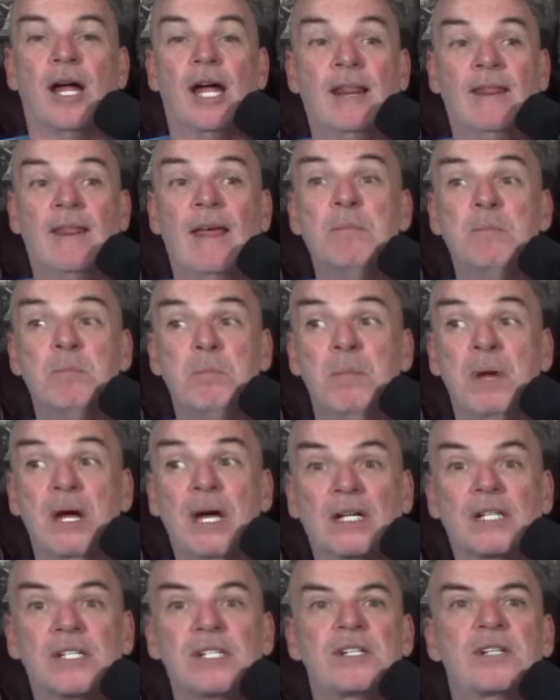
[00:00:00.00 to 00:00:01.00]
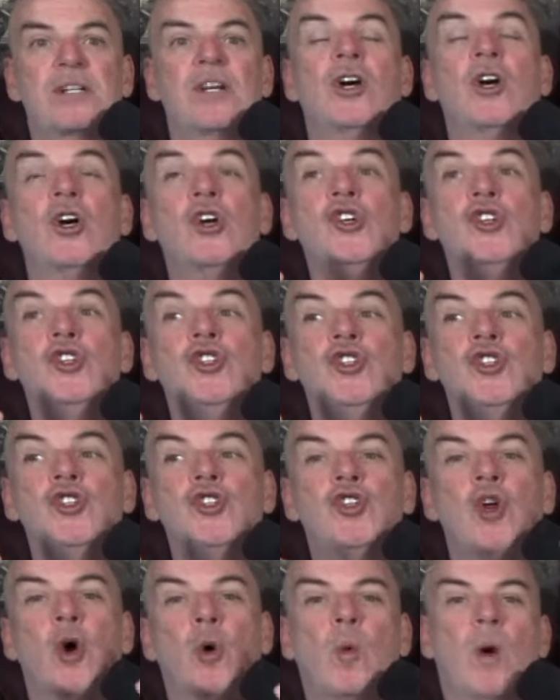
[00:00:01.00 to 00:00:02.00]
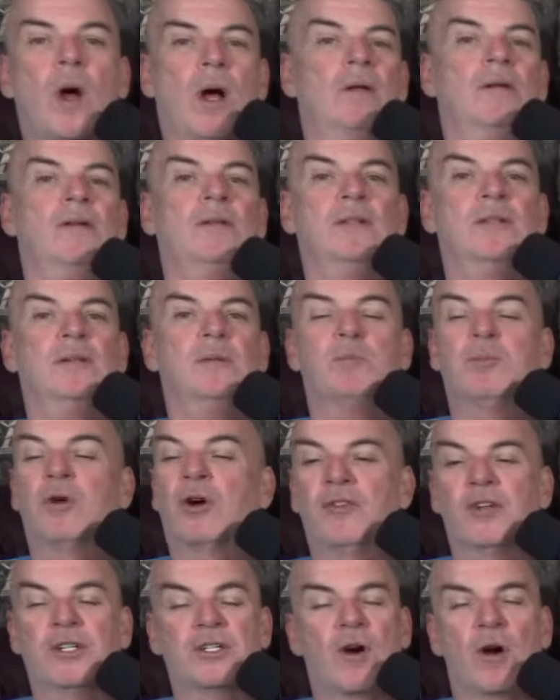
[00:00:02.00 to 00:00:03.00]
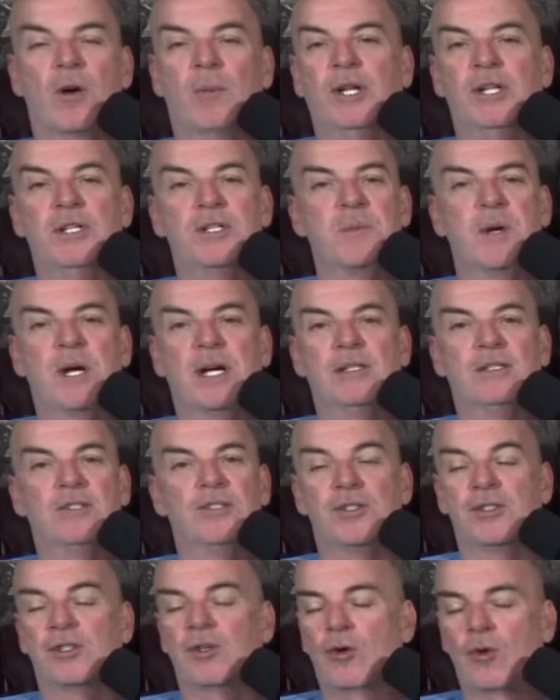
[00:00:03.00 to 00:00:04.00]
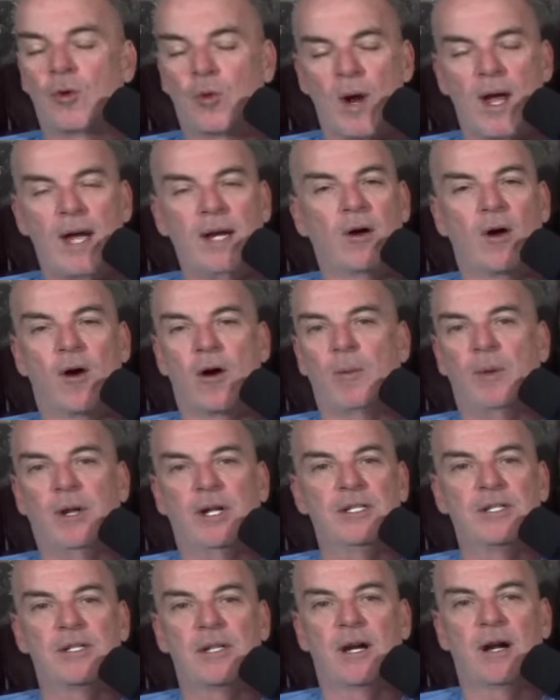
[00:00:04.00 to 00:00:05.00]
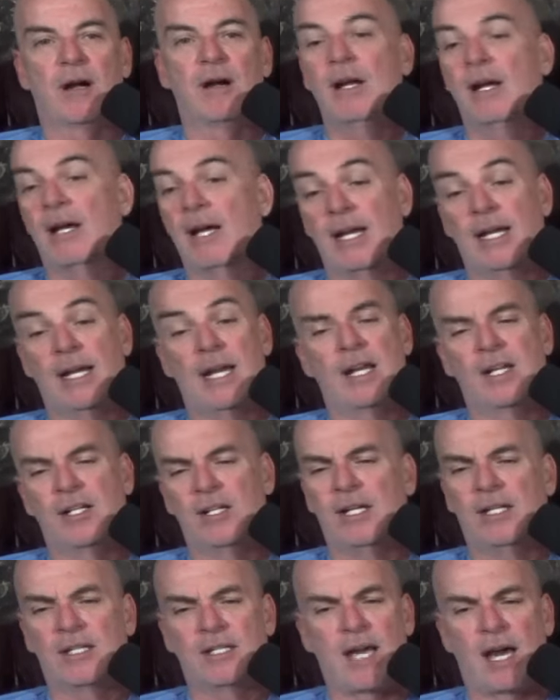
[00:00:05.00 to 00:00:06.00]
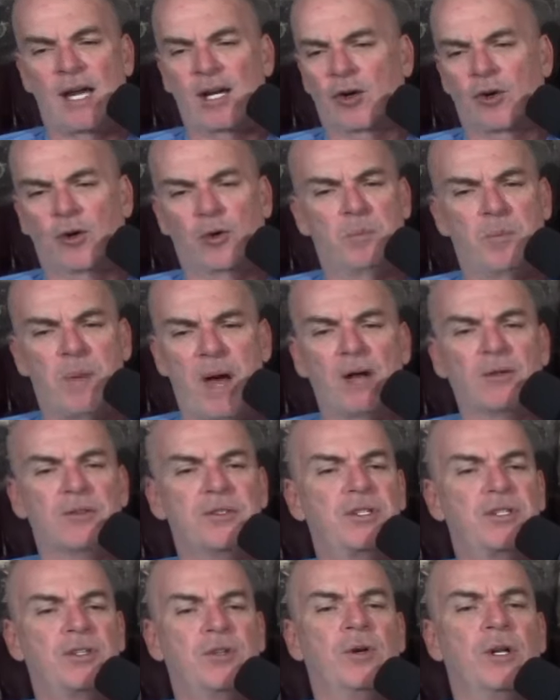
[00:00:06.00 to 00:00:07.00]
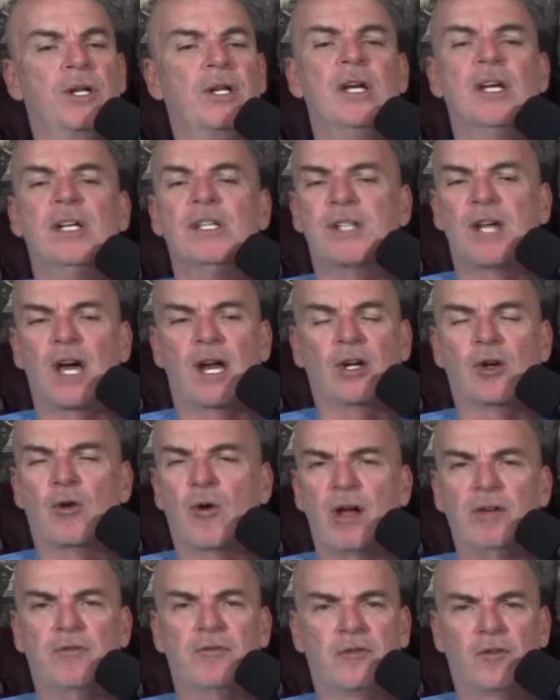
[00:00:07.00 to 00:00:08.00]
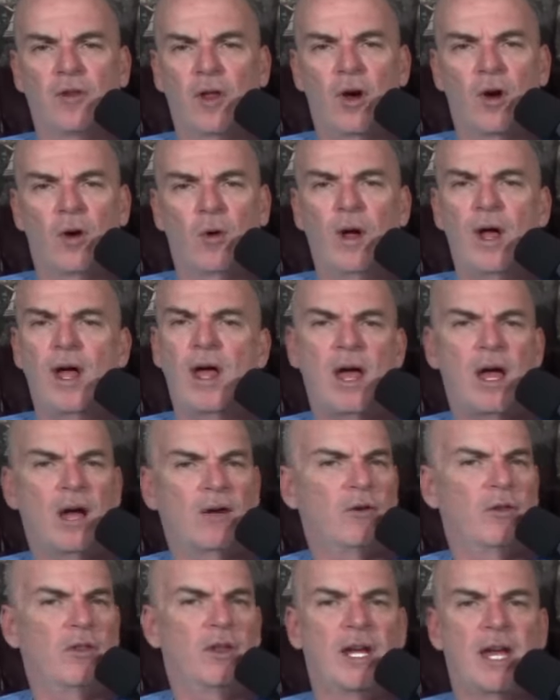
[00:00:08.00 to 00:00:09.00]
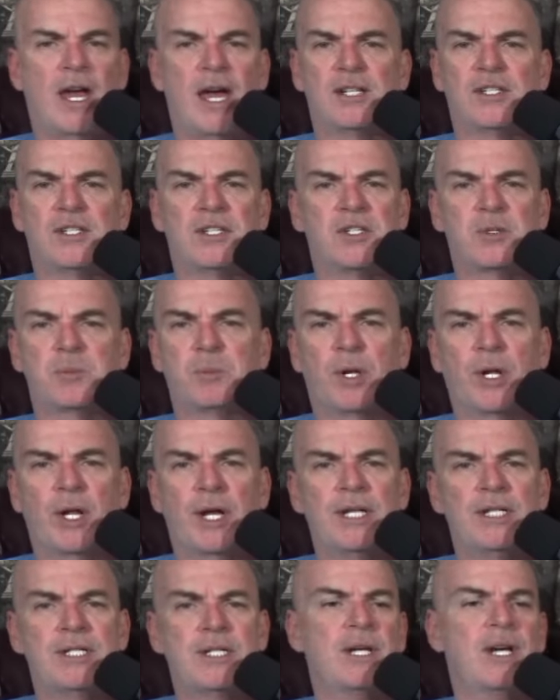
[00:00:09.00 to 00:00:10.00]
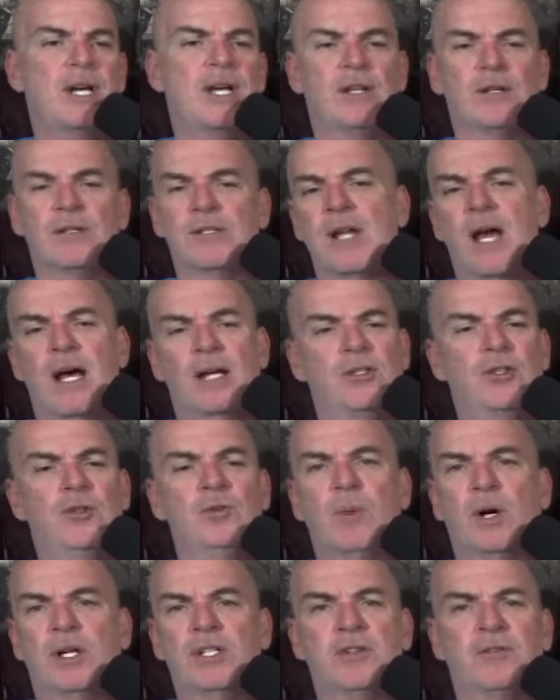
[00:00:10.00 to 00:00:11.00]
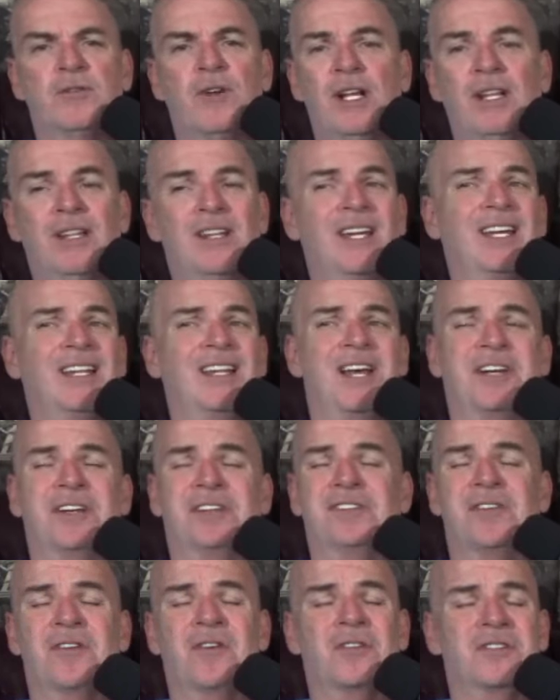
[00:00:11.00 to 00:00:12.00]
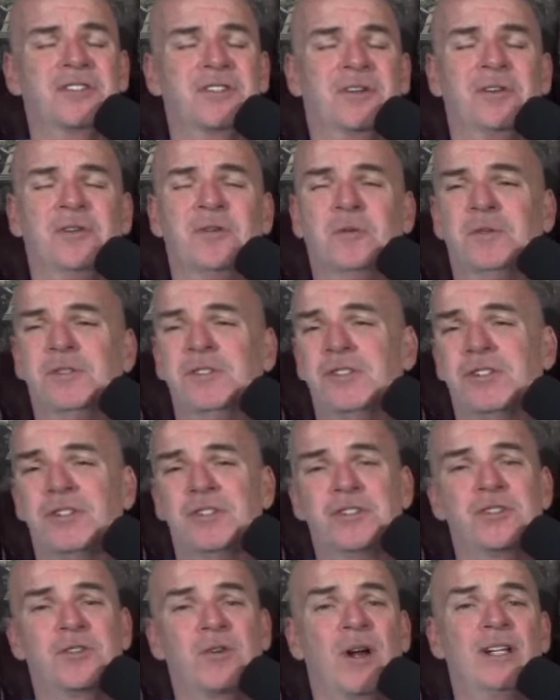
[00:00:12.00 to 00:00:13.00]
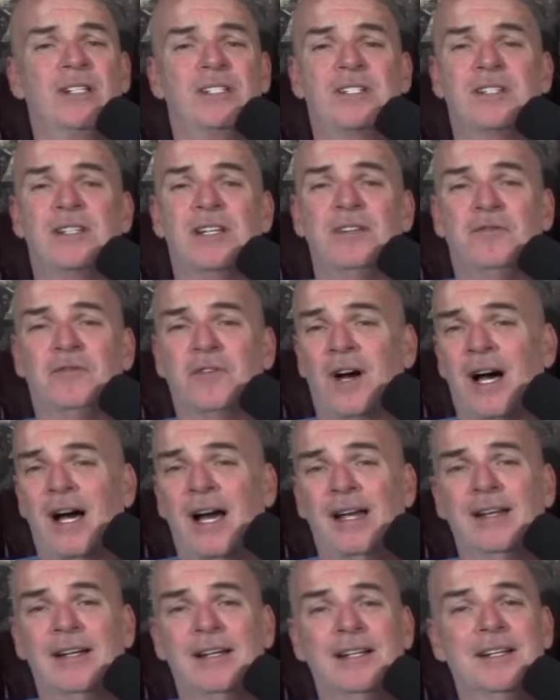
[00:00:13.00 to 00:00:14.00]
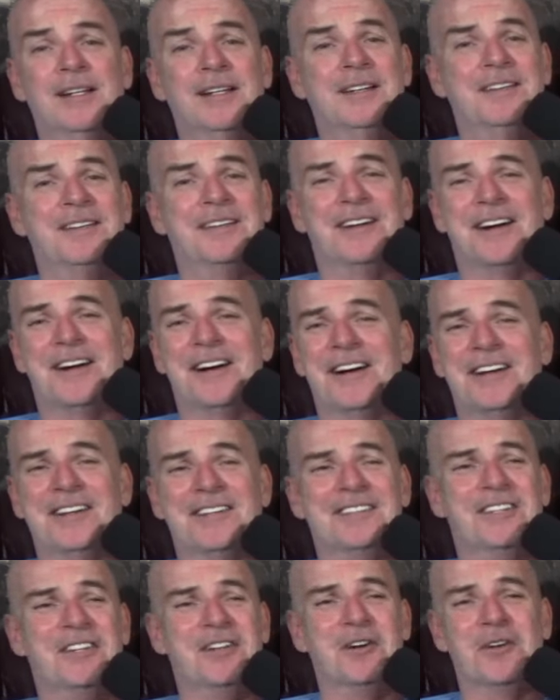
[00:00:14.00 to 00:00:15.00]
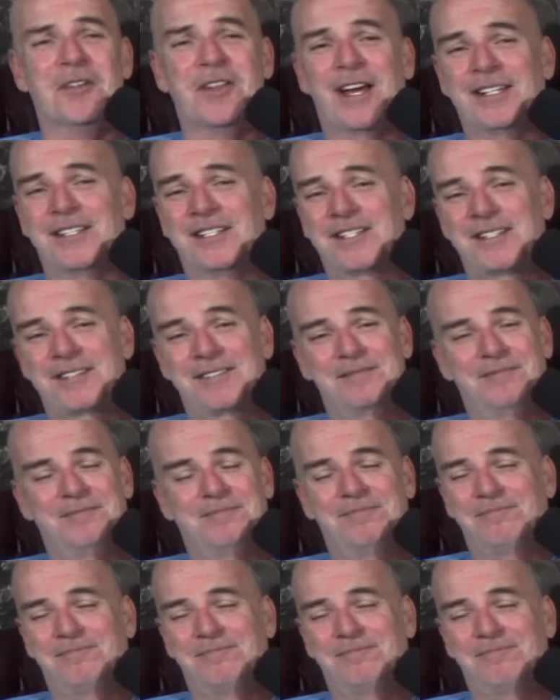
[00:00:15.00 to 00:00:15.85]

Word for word: and they mix so well. Perfect harmonies, man. Just great harmonies there. And again, it's got a good bounce to it. It's got a great flow. Everything has its place. There's not too much of anything. And that guitar solo was just straight Steve Vai. Uh, you know, that's,